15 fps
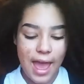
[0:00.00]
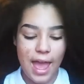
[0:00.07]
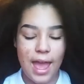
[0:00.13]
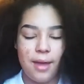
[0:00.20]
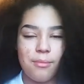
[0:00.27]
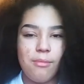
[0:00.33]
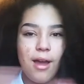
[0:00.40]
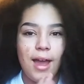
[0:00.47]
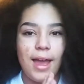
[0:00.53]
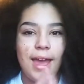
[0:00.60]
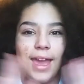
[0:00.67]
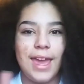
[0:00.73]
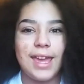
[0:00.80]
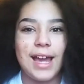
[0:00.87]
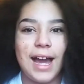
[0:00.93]

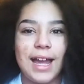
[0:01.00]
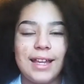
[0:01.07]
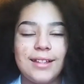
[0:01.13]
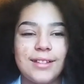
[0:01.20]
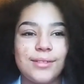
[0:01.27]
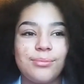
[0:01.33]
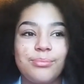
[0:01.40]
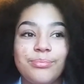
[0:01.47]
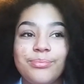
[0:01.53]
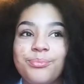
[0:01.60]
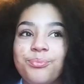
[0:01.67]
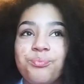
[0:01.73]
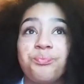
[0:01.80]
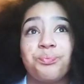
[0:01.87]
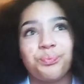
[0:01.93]
Hey guys.
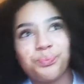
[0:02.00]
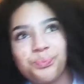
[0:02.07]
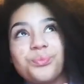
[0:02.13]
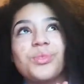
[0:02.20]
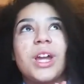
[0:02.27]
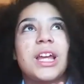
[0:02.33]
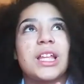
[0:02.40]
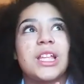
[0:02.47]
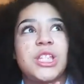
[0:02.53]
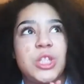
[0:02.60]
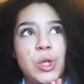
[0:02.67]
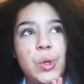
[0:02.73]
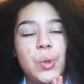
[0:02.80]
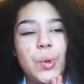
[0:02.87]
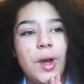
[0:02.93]

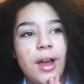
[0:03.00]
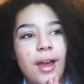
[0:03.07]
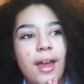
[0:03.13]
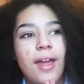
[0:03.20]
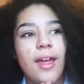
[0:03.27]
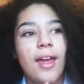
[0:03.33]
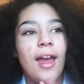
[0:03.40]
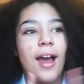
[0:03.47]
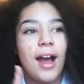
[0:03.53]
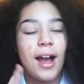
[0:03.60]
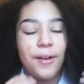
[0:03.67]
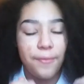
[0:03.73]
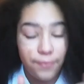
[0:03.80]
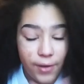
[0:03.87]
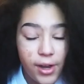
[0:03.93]
So,
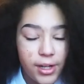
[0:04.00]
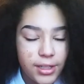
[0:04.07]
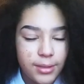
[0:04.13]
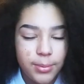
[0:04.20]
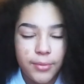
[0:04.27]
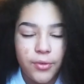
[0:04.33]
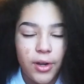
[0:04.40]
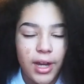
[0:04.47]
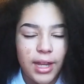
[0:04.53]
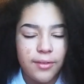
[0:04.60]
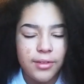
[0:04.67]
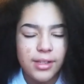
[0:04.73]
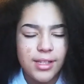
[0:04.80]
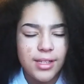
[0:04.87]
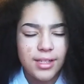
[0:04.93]
first, before I
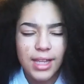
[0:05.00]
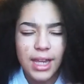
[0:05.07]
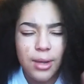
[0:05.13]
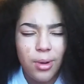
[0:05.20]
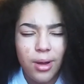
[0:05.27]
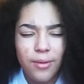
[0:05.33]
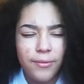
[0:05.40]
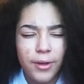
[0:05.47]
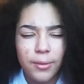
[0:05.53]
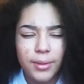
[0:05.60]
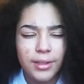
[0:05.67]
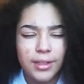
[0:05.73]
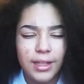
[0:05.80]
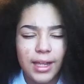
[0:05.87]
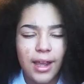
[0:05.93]
even say what I'm
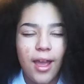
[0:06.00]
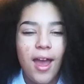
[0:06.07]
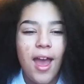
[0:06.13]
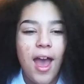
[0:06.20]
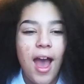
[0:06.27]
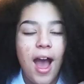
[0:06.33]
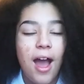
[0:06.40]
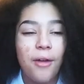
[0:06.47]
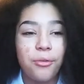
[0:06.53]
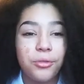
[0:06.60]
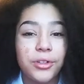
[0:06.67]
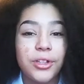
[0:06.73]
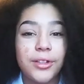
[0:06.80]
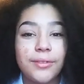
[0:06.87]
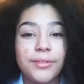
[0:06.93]
filming today, I
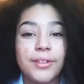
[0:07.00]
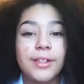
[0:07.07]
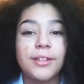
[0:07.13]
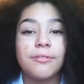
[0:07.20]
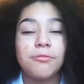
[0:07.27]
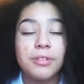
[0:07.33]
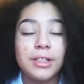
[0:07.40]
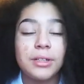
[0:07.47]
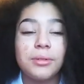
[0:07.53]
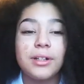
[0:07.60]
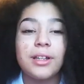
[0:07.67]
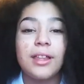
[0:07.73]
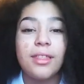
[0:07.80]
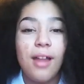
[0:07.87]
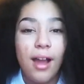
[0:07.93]
really
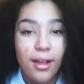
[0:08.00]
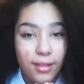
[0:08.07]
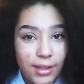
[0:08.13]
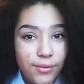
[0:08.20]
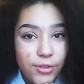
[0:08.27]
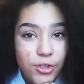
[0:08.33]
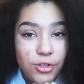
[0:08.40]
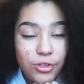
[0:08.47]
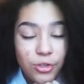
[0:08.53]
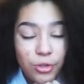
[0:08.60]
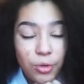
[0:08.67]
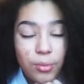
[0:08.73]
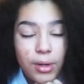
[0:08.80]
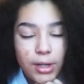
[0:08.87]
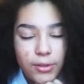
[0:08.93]
want to thank Liv
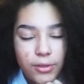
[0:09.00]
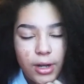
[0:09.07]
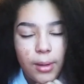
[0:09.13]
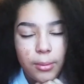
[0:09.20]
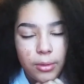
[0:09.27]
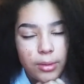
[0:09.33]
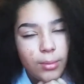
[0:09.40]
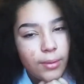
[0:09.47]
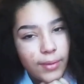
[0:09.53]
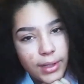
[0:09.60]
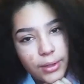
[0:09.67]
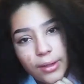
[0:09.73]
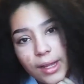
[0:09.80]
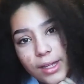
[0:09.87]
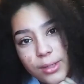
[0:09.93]
so much for uploading my
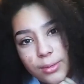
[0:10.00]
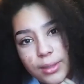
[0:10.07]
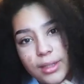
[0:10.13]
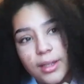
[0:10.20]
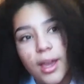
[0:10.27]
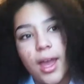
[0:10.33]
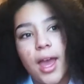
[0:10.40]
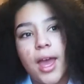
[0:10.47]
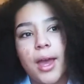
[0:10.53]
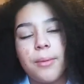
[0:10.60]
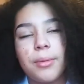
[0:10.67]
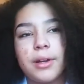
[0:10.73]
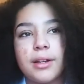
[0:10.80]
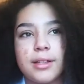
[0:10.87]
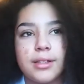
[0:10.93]
video last week.
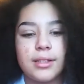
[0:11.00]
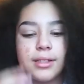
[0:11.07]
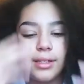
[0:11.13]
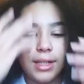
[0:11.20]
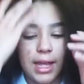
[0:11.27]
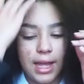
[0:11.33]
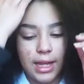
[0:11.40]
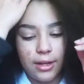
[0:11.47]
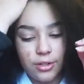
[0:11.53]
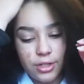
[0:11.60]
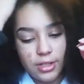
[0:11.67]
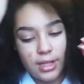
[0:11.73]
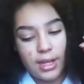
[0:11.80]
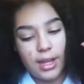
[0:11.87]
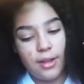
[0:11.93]
Because here's
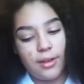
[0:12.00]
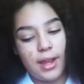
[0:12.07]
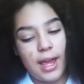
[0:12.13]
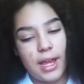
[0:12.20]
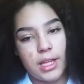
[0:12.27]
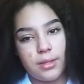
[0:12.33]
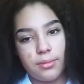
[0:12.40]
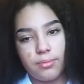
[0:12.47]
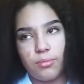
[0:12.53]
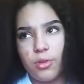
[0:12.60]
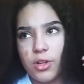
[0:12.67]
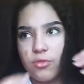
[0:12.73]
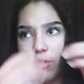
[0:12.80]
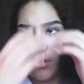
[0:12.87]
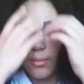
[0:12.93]
just a little,
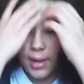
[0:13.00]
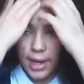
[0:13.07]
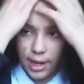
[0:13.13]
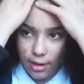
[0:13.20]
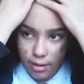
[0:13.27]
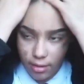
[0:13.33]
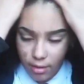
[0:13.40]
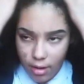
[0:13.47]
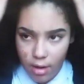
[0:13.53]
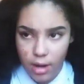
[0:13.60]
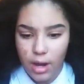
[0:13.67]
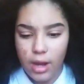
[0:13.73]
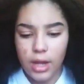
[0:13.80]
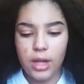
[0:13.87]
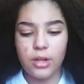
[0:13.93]
what's wrong with my hair?
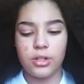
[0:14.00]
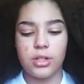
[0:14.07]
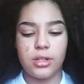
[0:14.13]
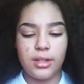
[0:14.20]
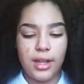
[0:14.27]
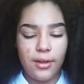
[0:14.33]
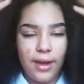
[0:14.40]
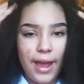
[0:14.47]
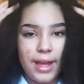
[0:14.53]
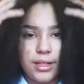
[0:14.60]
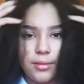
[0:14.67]
Here's just a little